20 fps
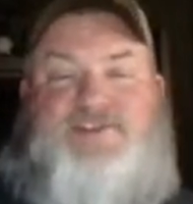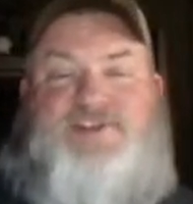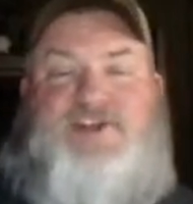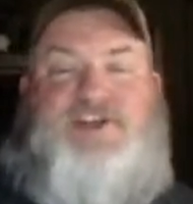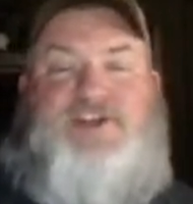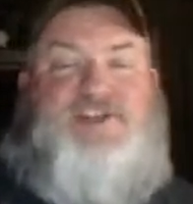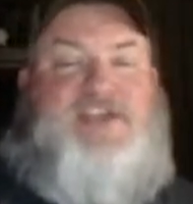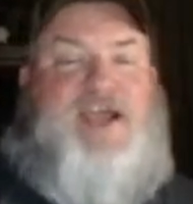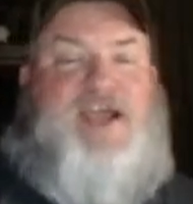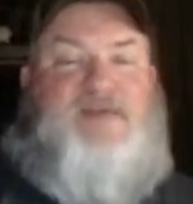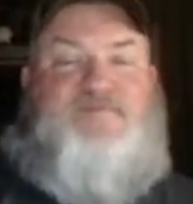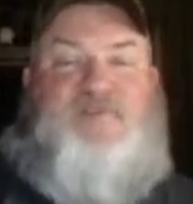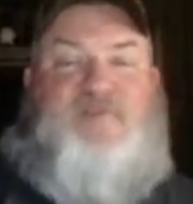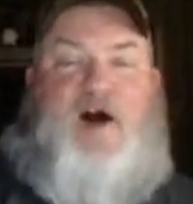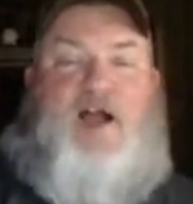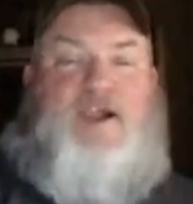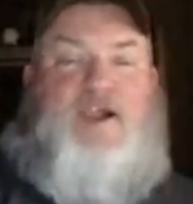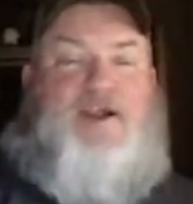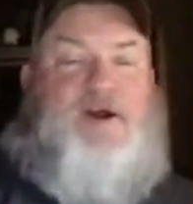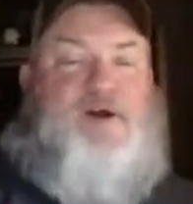just kept
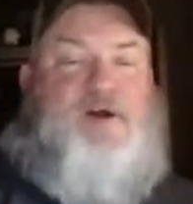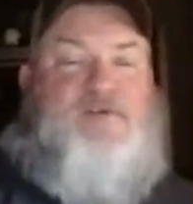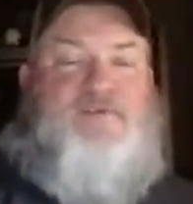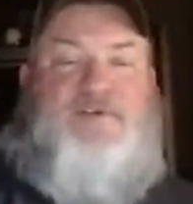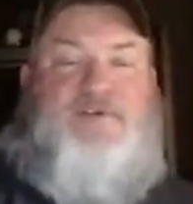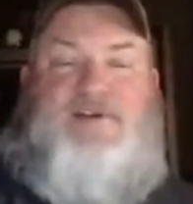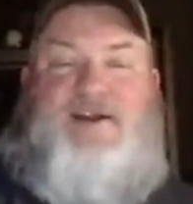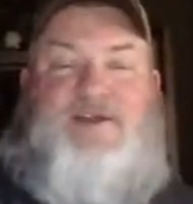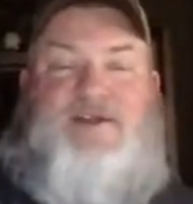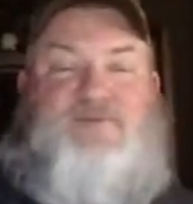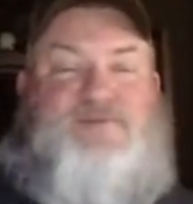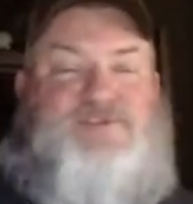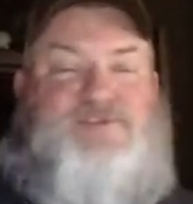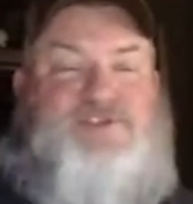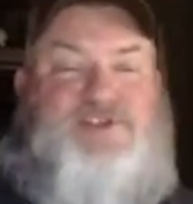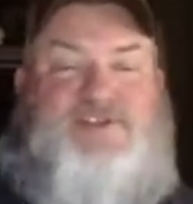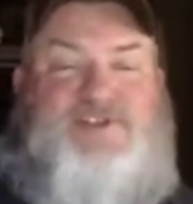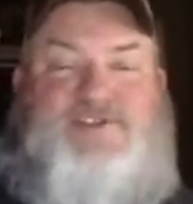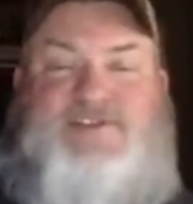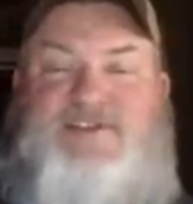falling over, and it was
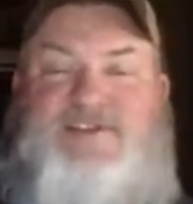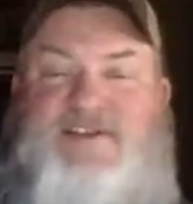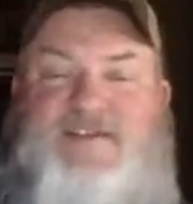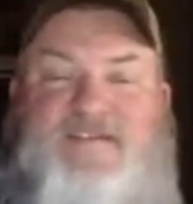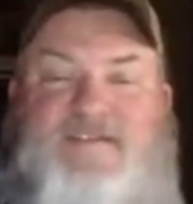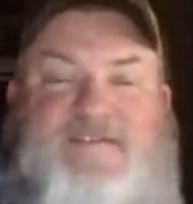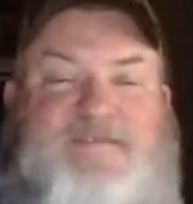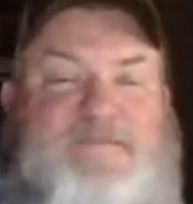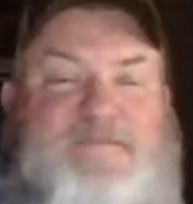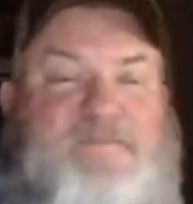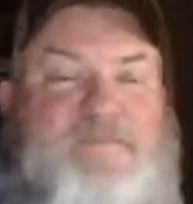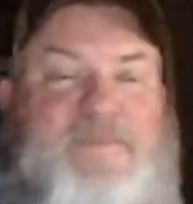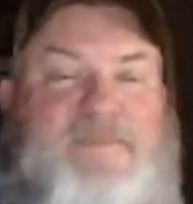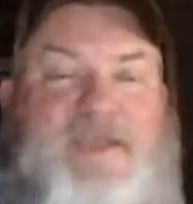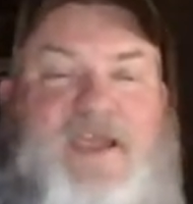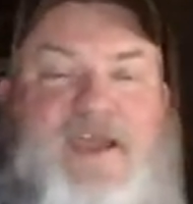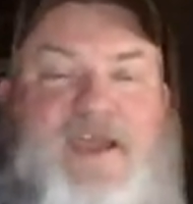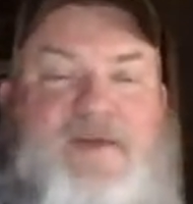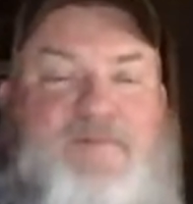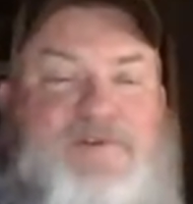
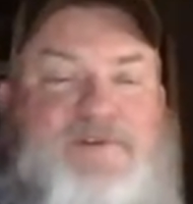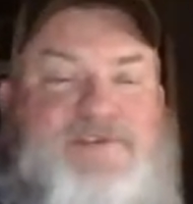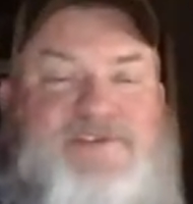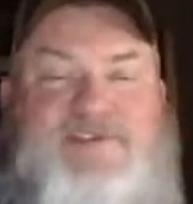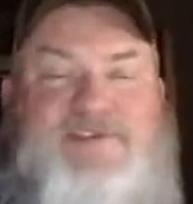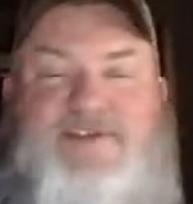well,